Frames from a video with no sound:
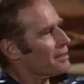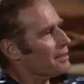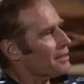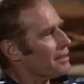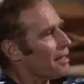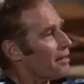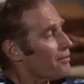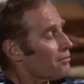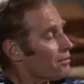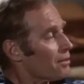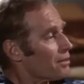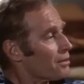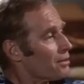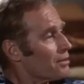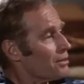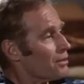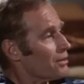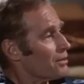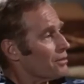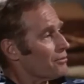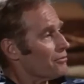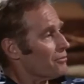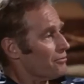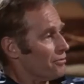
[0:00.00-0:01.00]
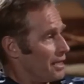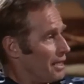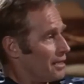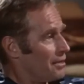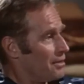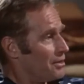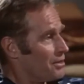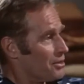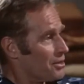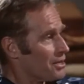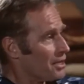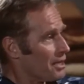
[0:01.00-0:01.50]
Neville could have
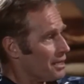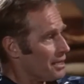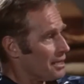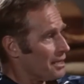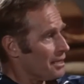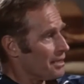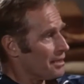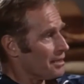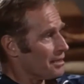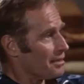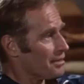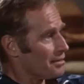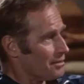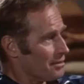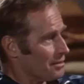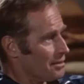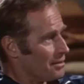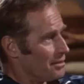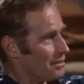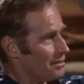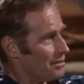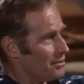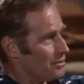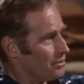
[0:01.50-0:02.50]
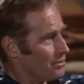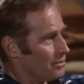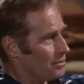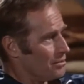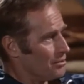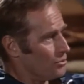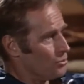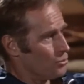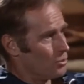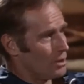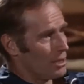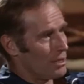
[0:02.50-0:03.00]
fled the city. The,
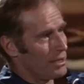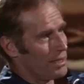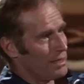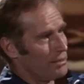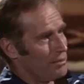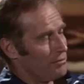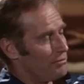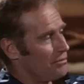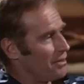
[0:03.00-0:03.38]
Yes. where he